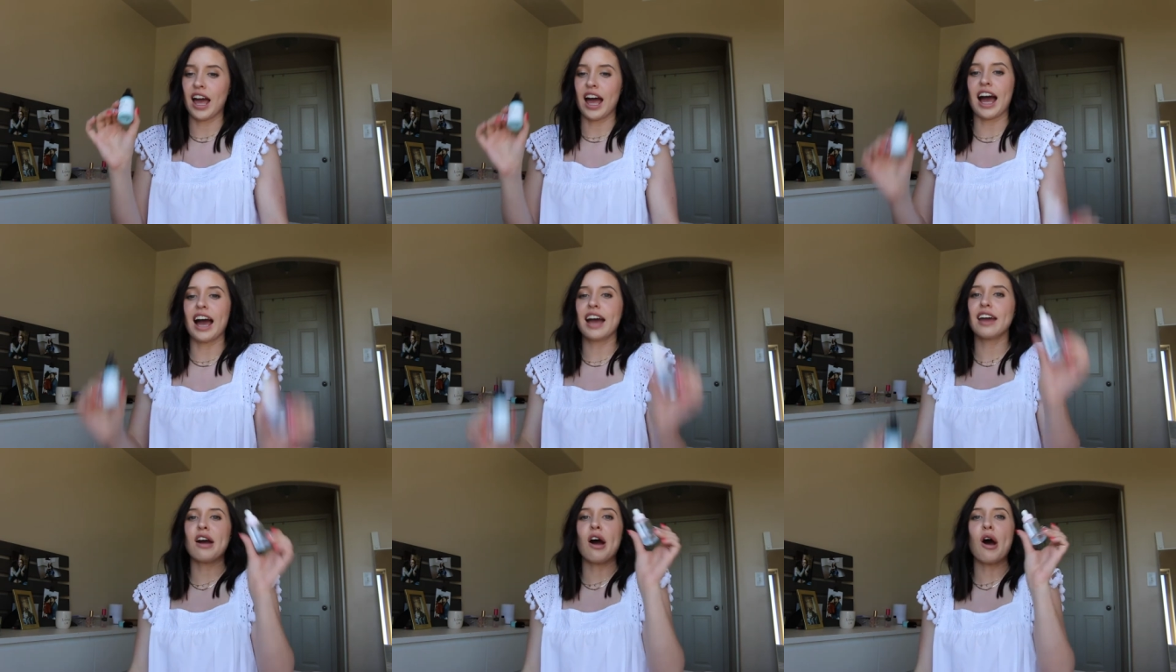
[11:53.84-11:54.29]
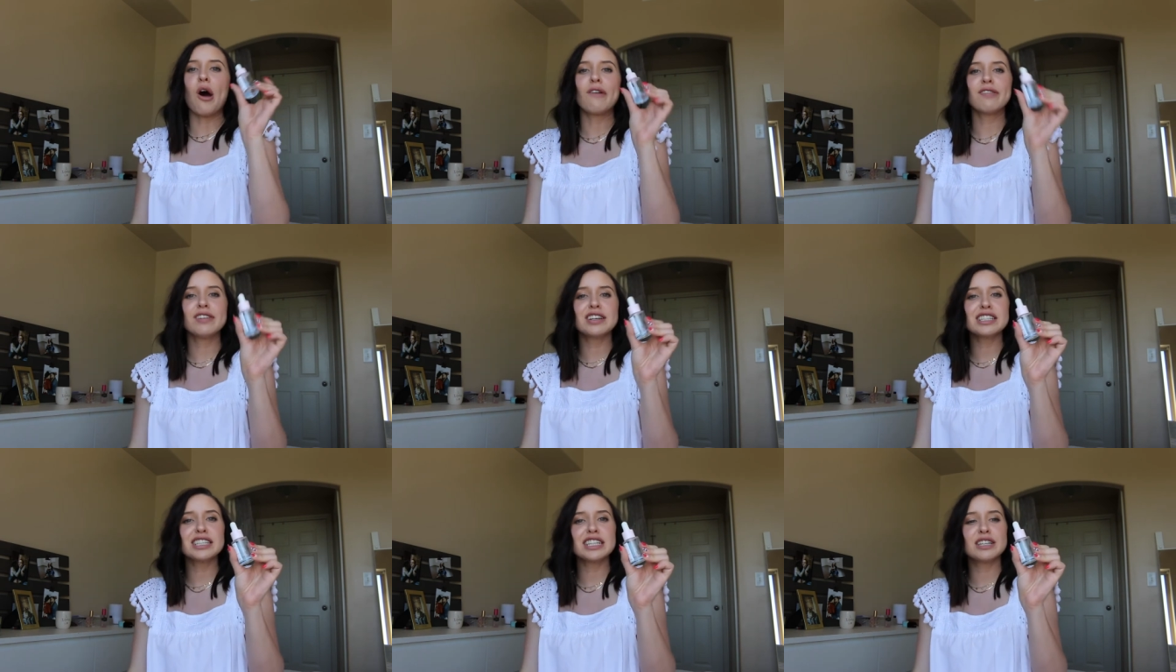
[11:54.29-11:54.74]
I
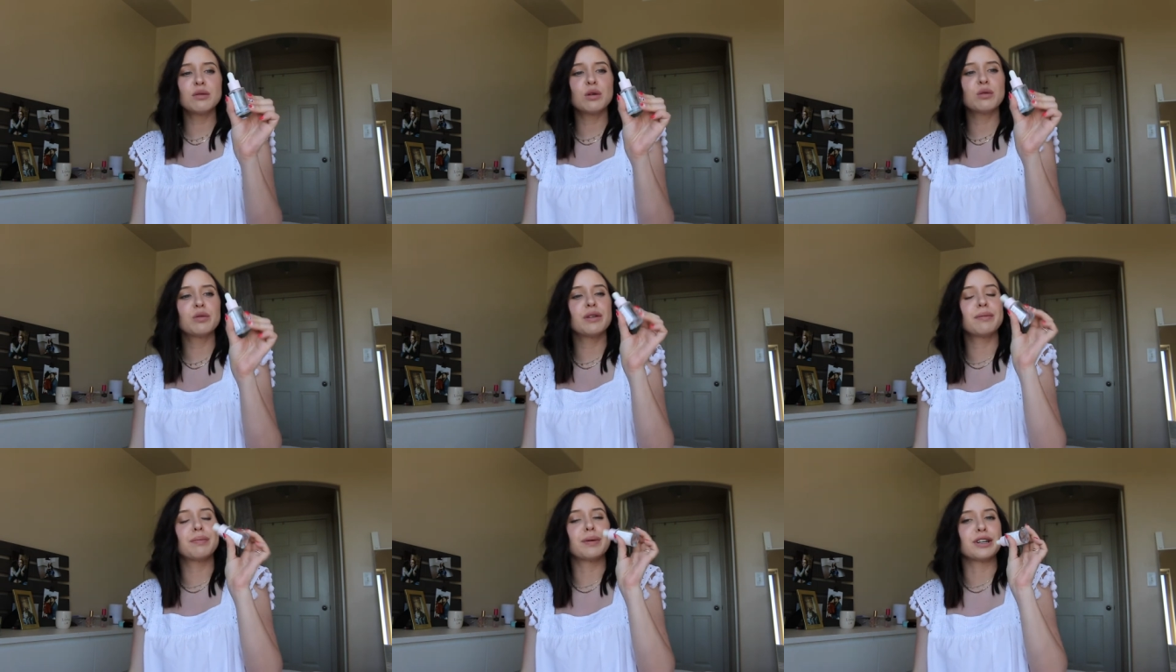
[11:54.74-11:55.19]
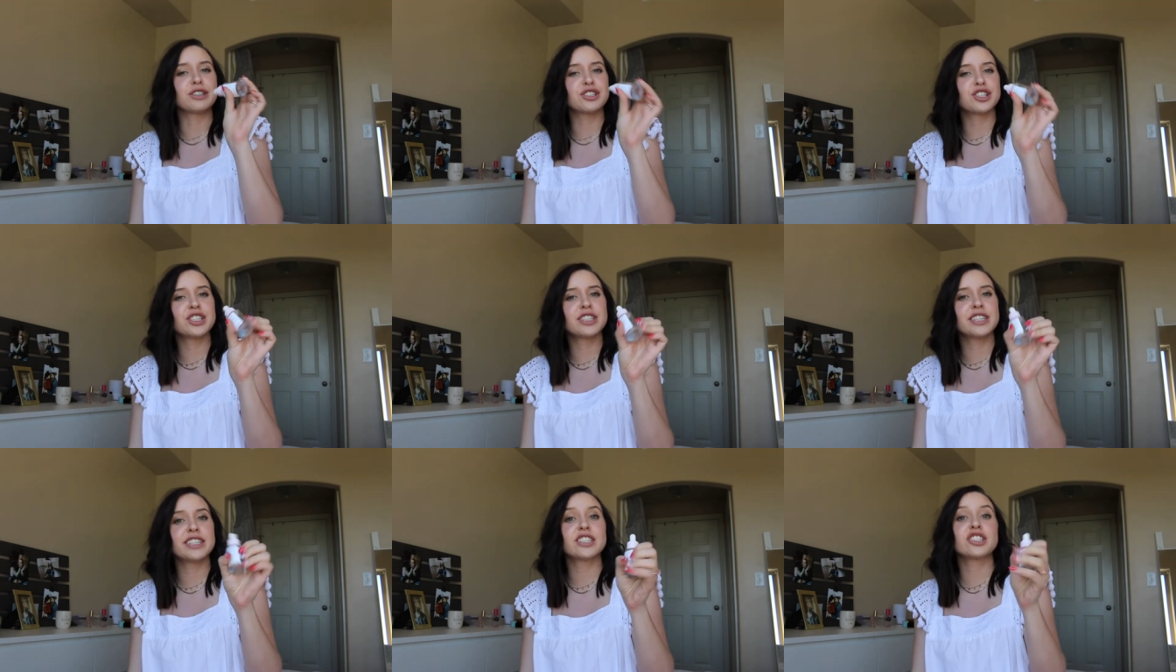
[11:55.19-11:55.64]
obviously will
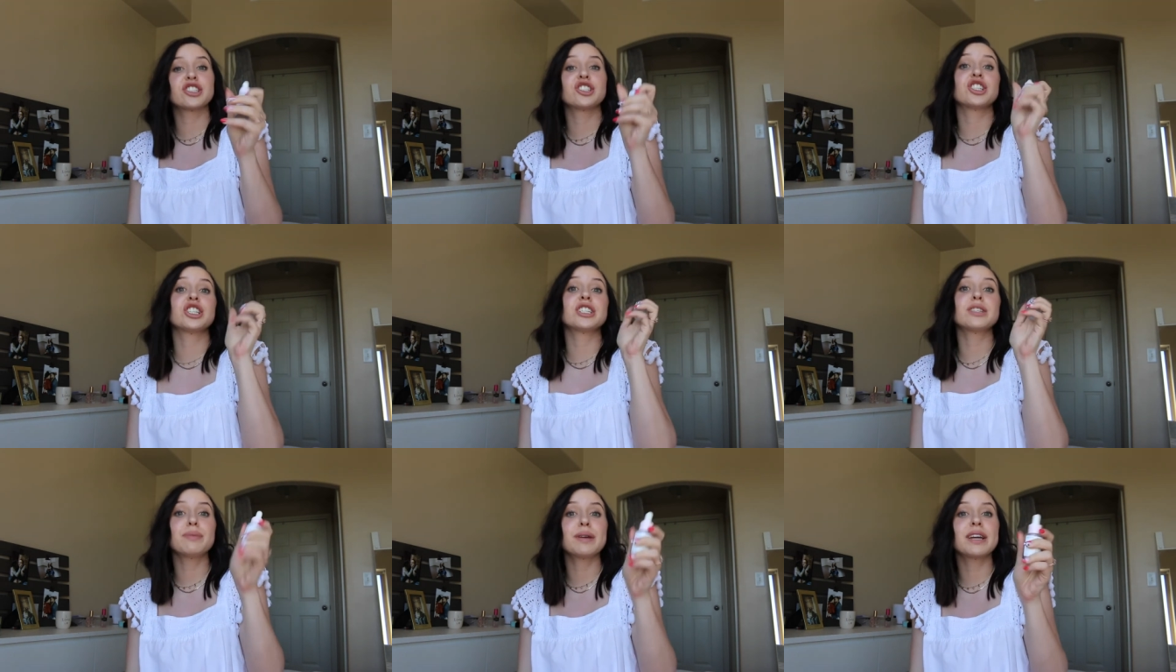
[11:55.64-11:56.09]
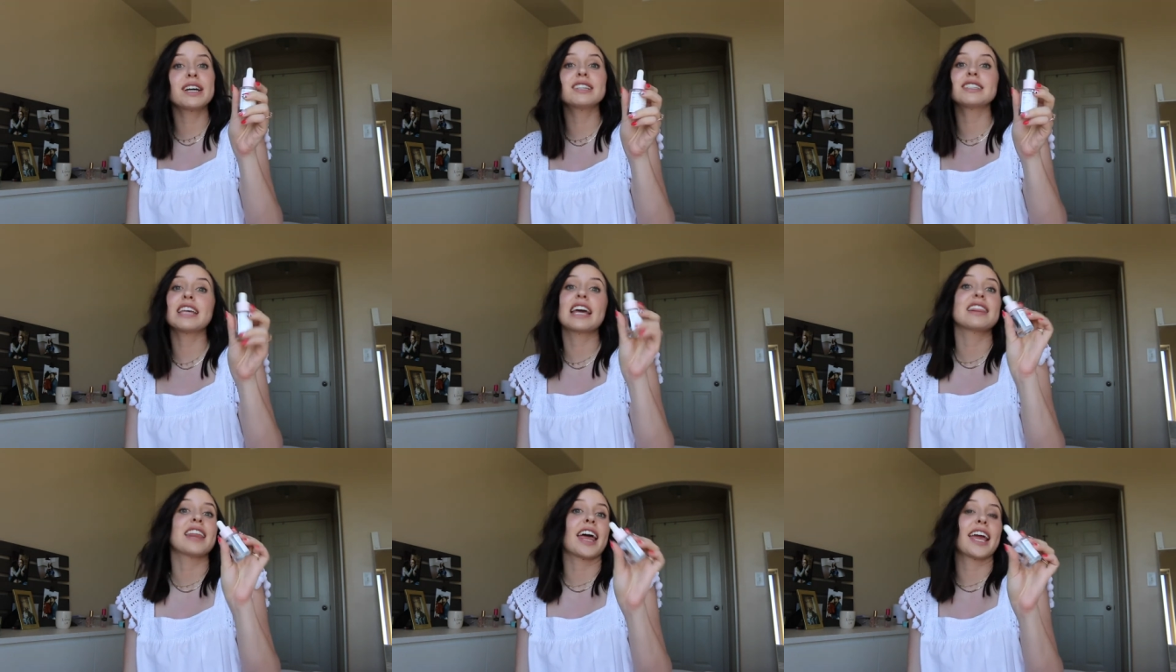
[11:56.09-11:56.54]
repurchase this just
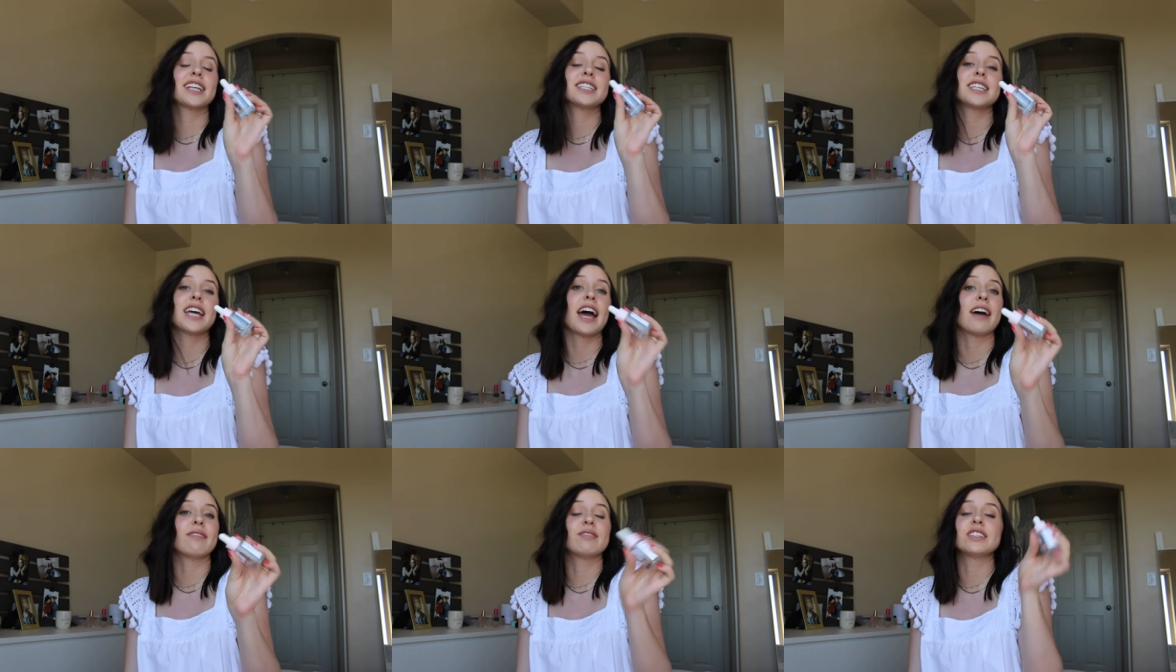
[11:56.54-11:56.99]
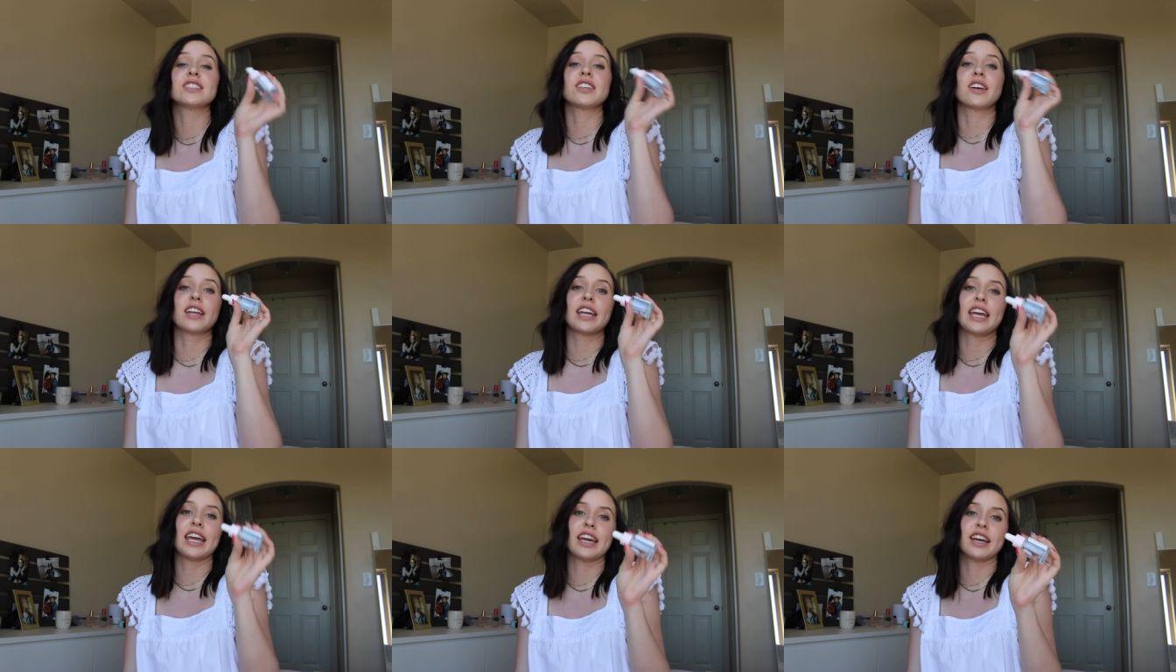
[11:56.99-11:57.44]
because I like to have this
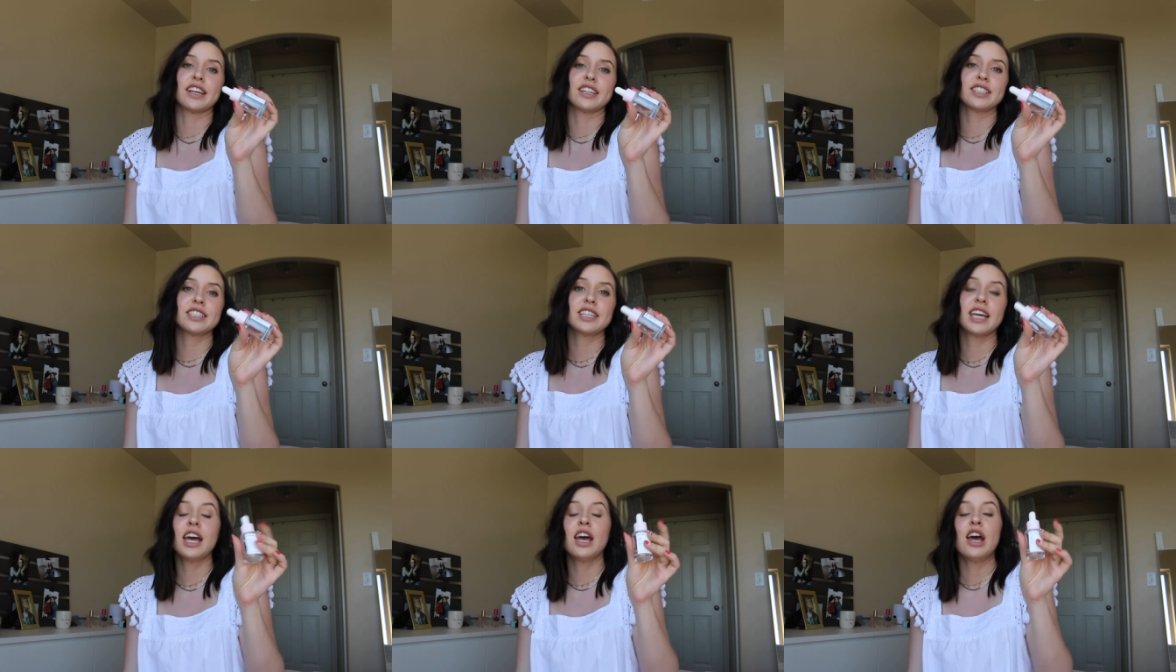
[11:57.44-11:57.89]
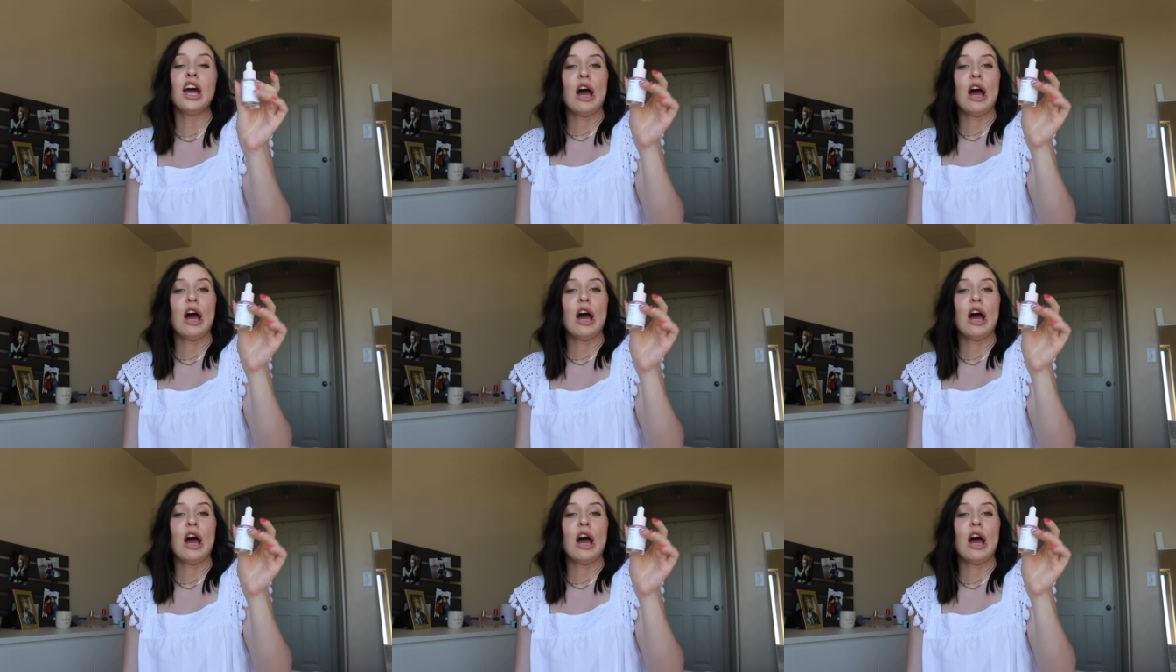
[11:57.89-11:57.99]
on hand